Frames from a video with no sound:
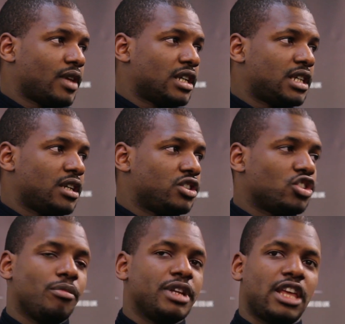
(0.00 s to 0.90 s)
That's it.
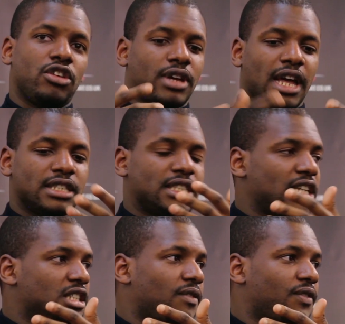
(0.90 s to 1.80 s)
Show me that you can
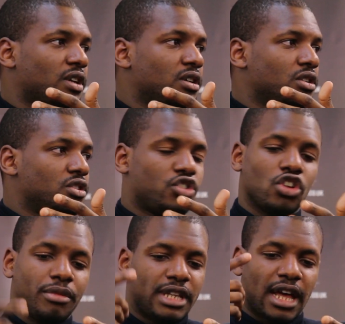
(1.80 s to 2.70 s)
say something.
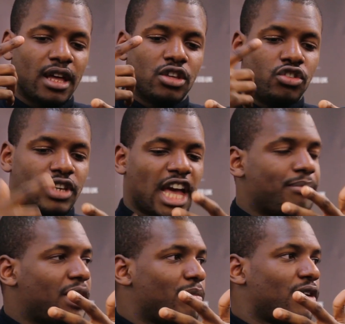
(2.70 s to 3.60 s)
Show me that you
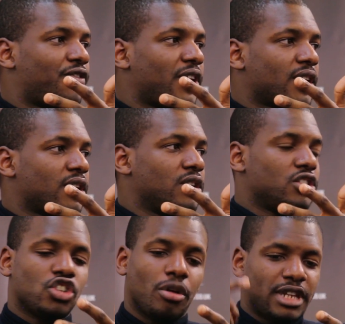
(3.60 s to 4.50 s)
can make me think.
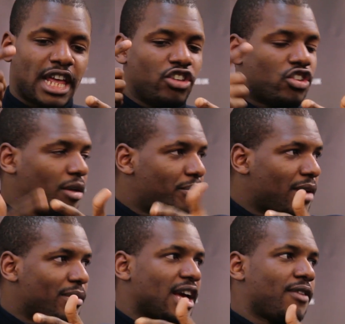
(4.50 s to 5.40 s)
Mm. Show me that you can
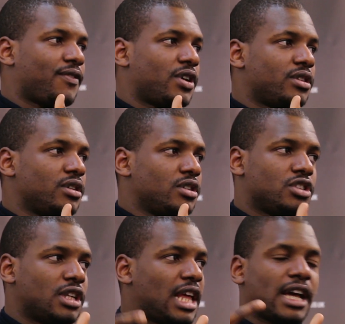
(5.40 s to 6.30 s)
make me have fun.
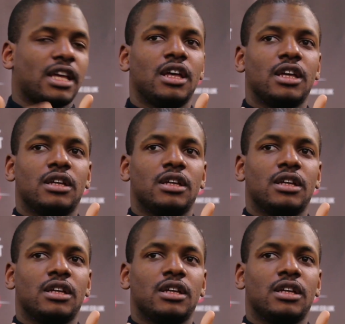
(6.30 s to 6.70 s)
Show that